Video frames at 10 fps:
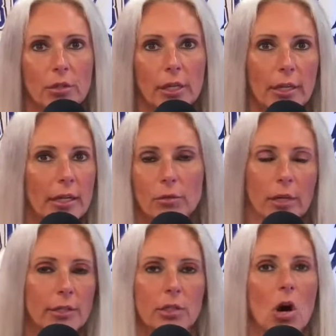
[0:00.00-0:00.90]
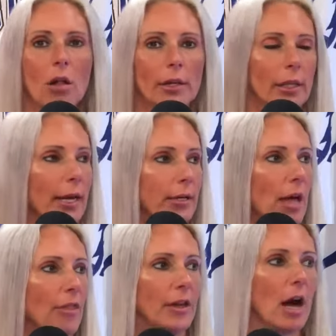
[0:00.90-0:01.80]
Let's call it like
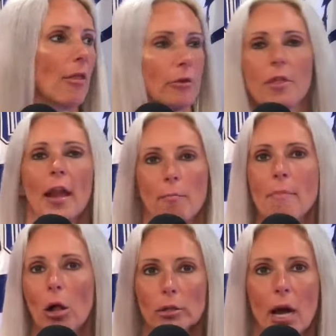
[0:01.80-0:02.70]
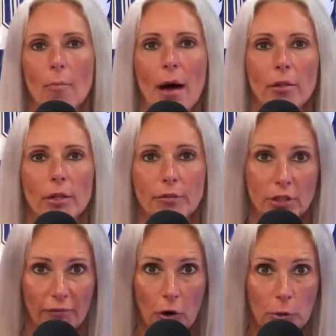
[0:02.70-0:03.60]
nothing other than a meltdown by the Leafs. The
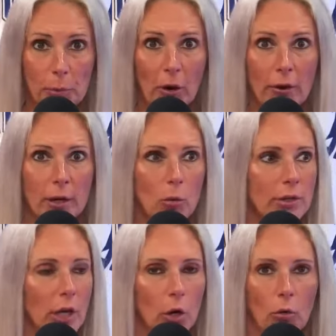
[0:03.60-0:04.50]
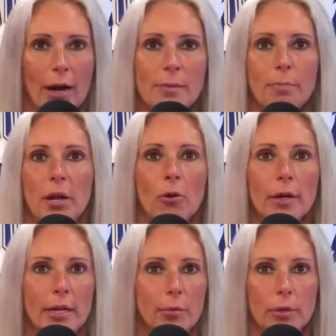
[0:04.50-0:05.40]
first period was a great
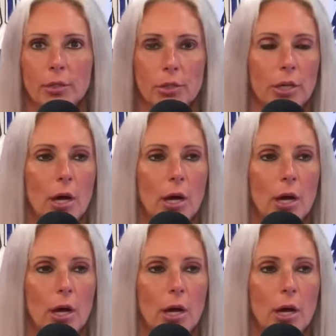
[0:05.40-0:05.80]
period. It was,